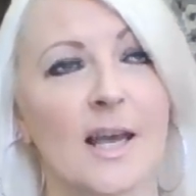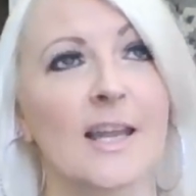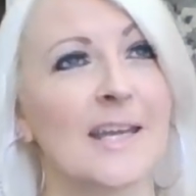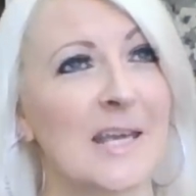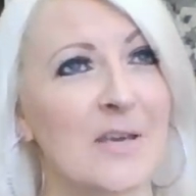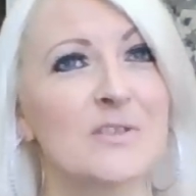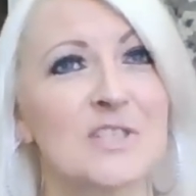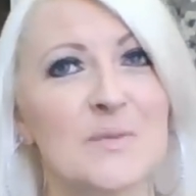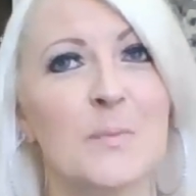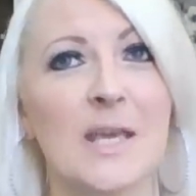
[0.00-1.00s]
Like even
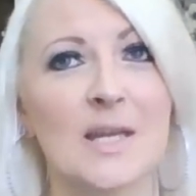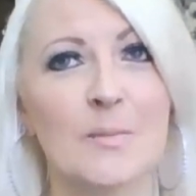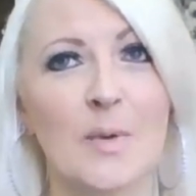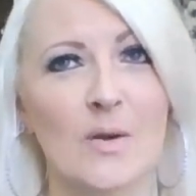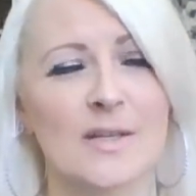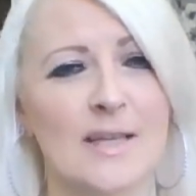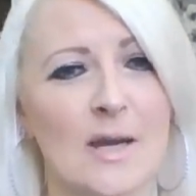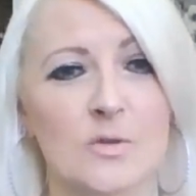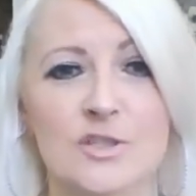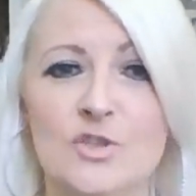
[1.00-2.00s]
speaking about it
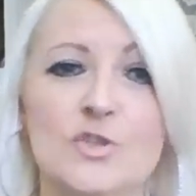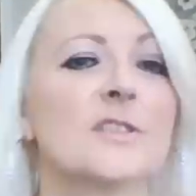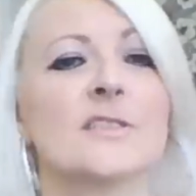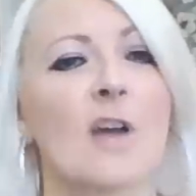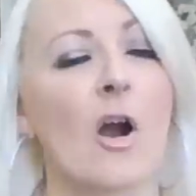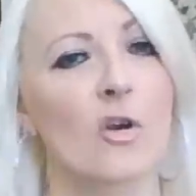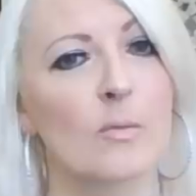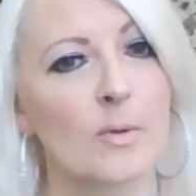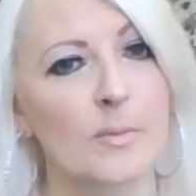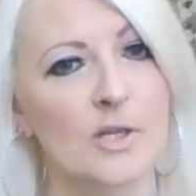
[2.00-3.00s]
now, it's just, it's
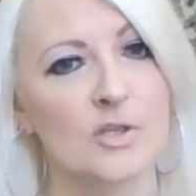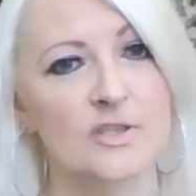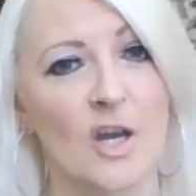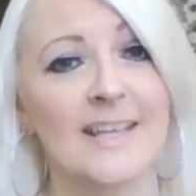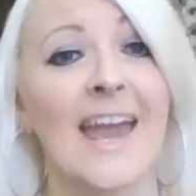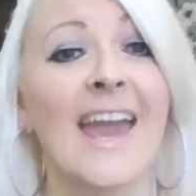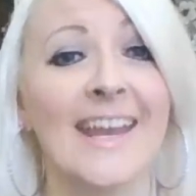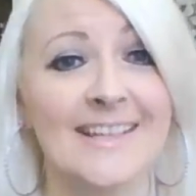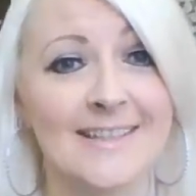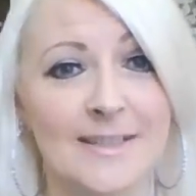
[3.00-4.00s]
horrible because I
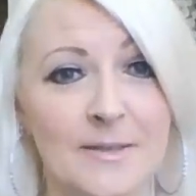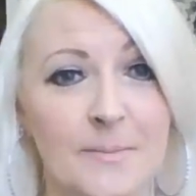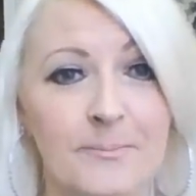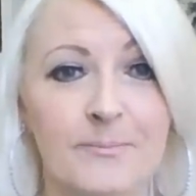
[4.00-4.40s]
hated it.